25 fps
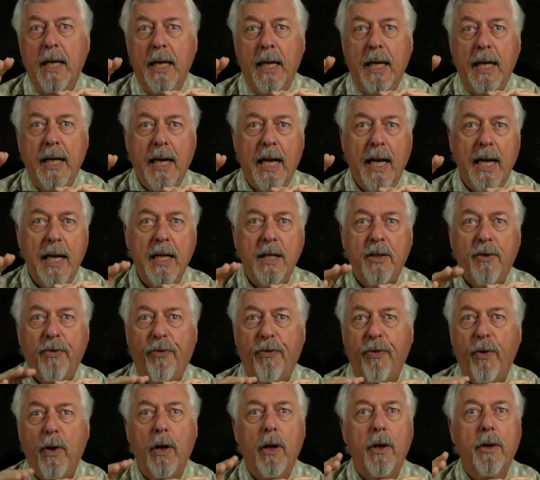It has
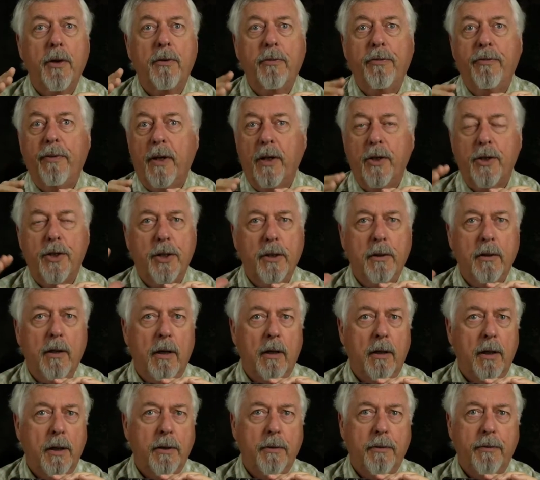full auto function,
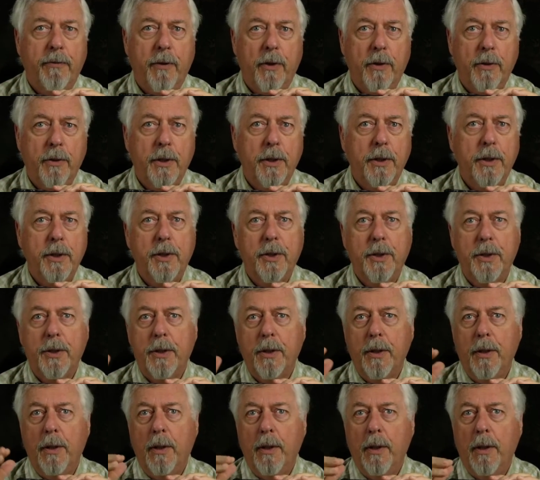autofocus,
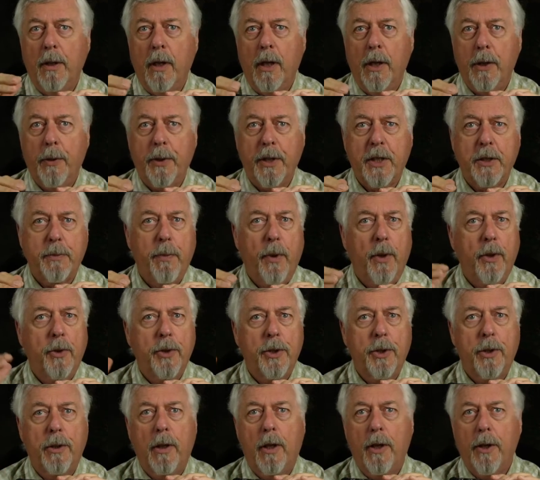auto
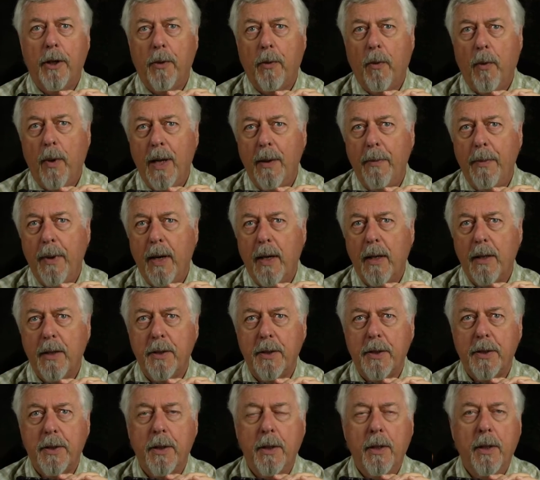exposure, auto white
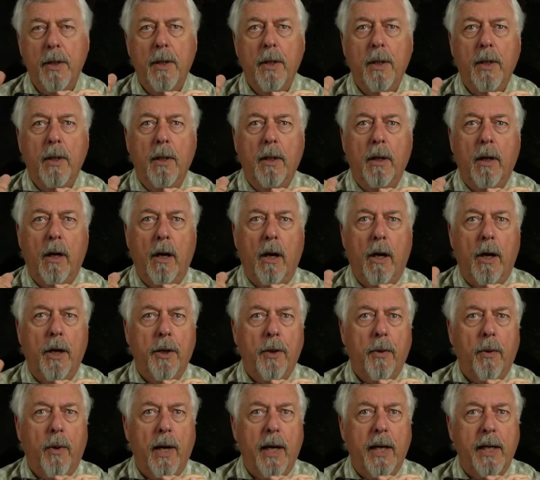balance,
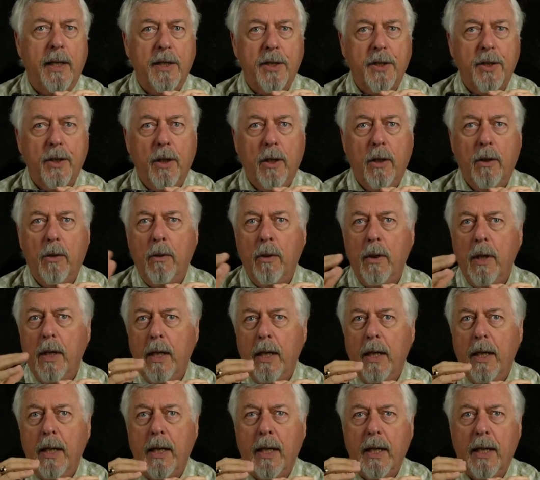auto ISO.
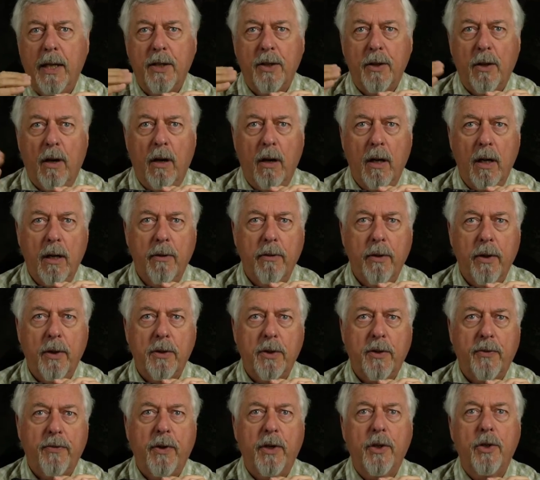It has all of
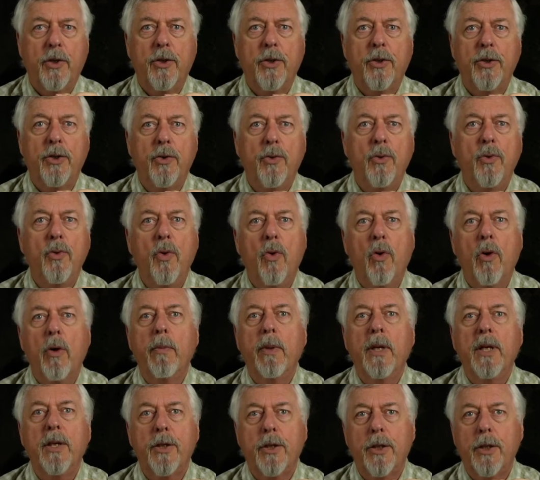those functions you
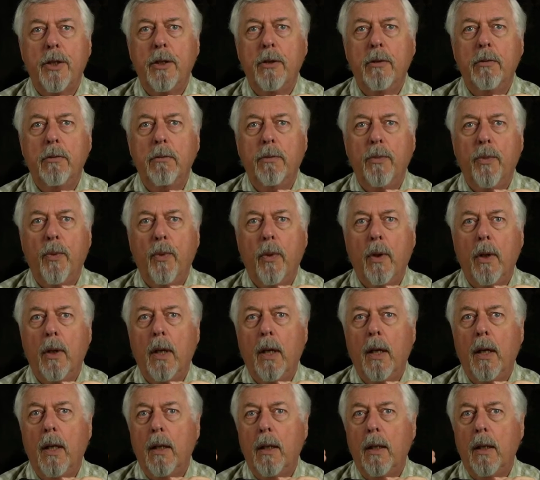normally assume
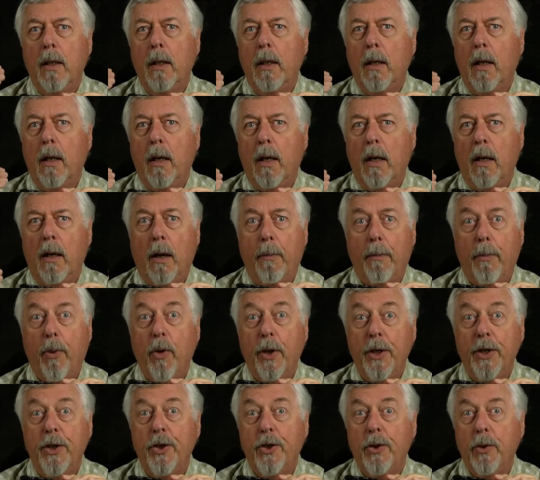a
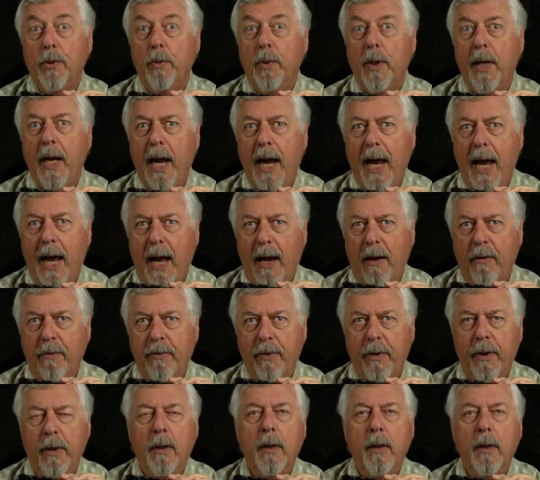point and shoot would have.